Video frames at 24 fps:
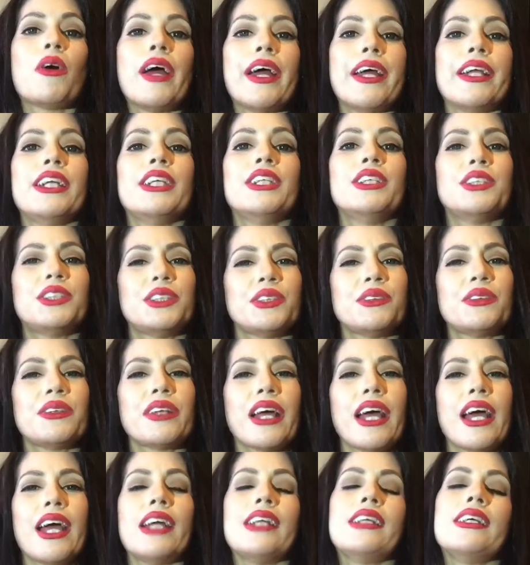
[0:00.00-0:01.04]
ahead and do
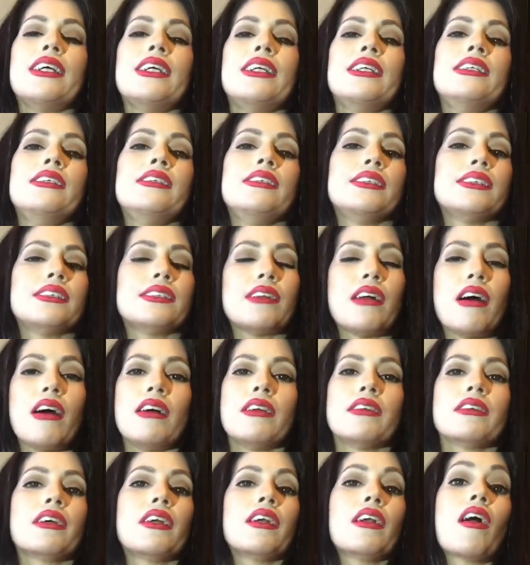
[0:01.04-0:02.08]
that and it's
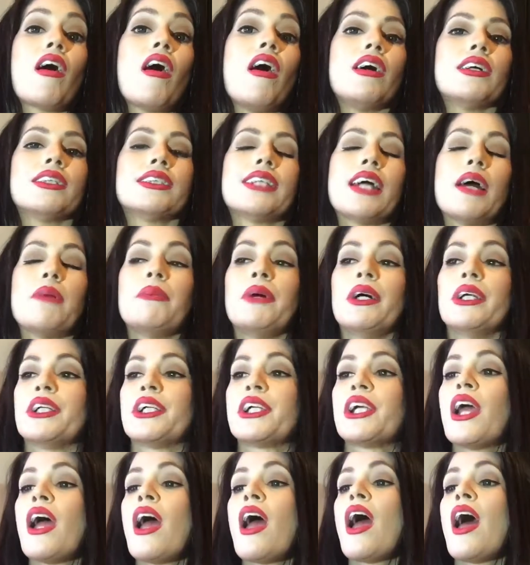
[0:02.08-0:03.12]
not going to cost that
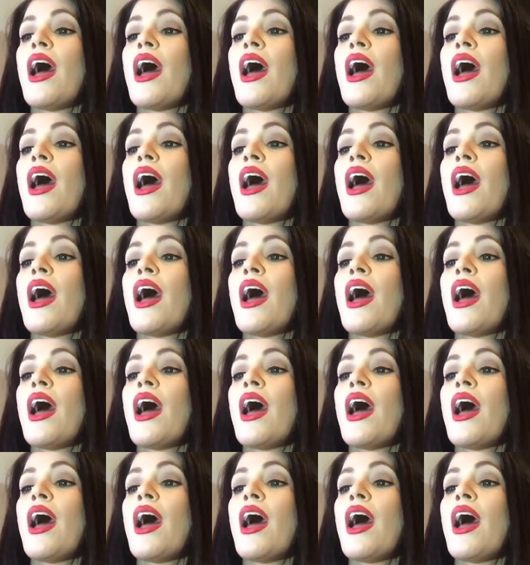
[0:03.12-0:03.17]
much.